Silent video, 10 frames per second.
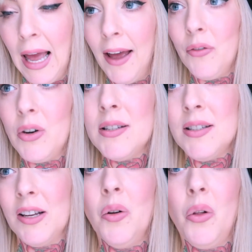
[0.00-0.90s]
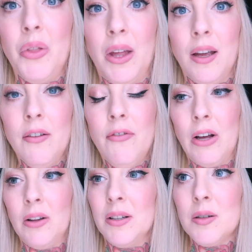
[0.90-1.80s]
every single thing
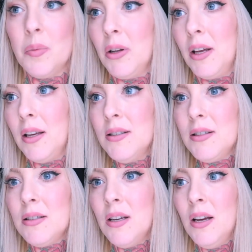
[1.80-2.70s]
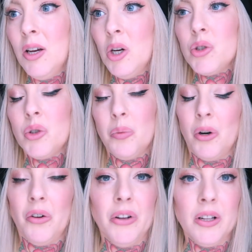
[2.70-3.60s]
fell into place so
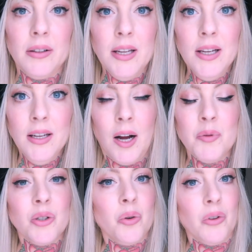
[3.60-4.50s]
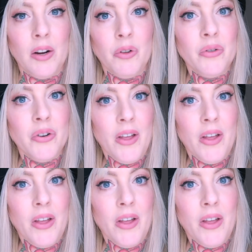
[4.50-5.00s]
perfectly. I'm so grateful for